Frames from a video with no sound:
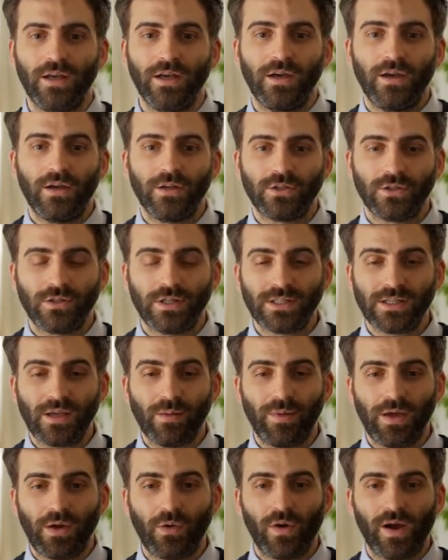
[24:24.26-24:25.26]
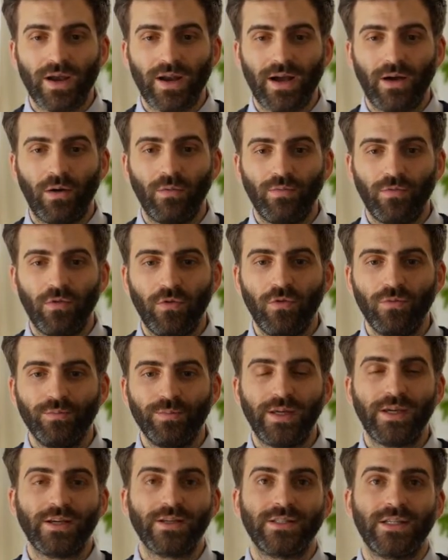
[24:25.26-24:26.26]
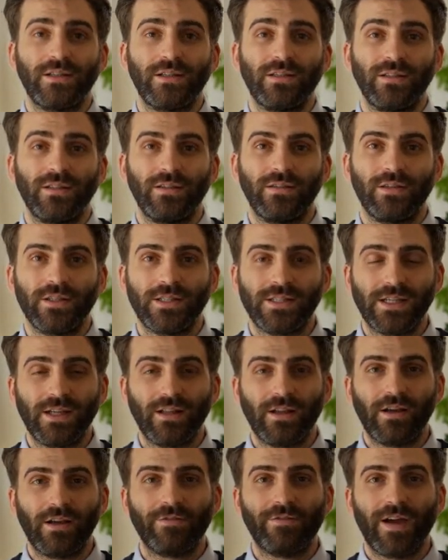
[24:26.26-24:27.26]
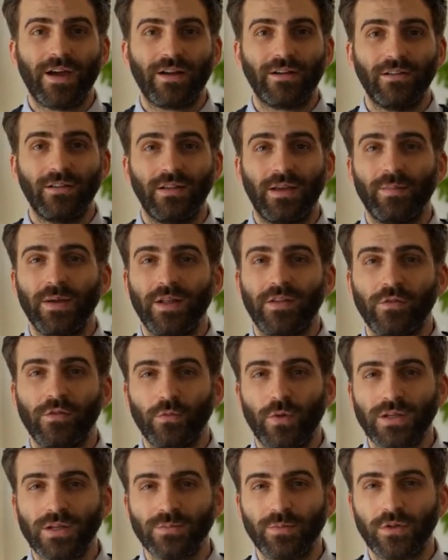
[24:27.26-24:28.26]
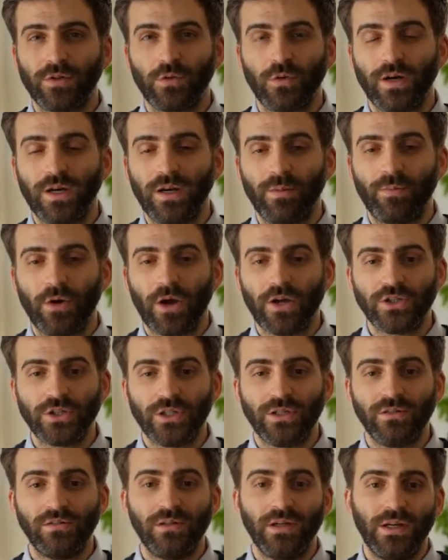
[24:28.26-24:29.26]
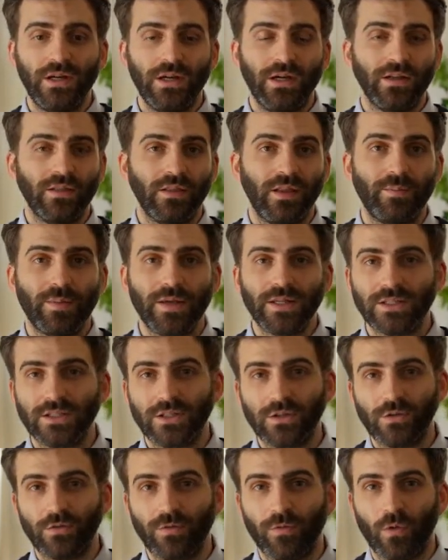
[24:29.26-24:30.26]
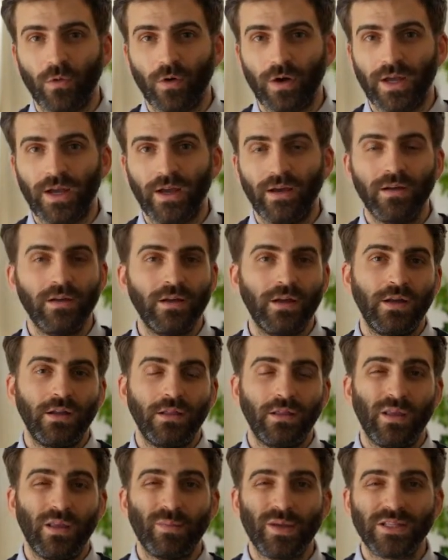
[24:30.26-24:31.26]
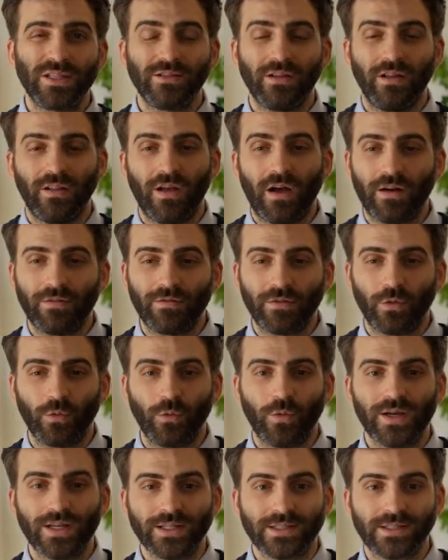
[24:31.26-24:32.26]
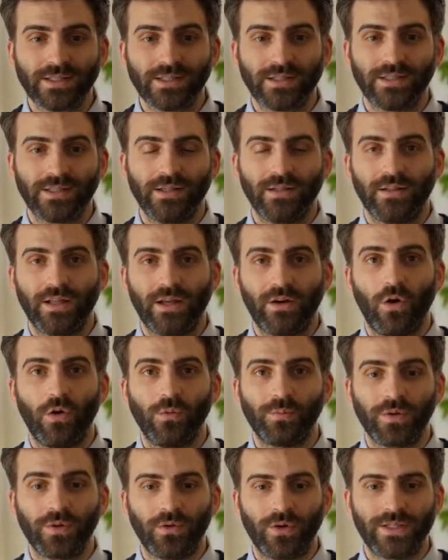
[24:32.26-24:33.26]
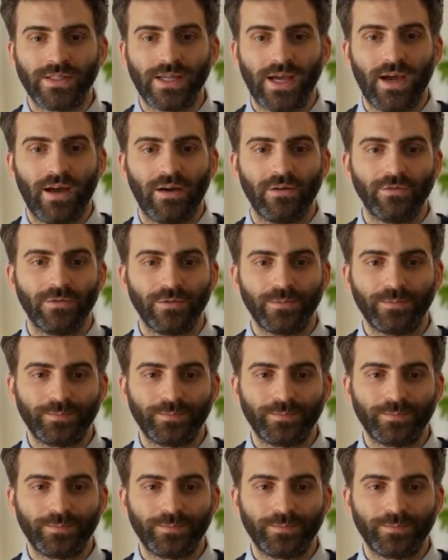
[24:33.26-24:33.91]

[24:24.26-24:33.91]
So this can be quite helpful because the ceiling effect limits respiratory depression, limits euphoria, limits a lot of the risks that opioids have.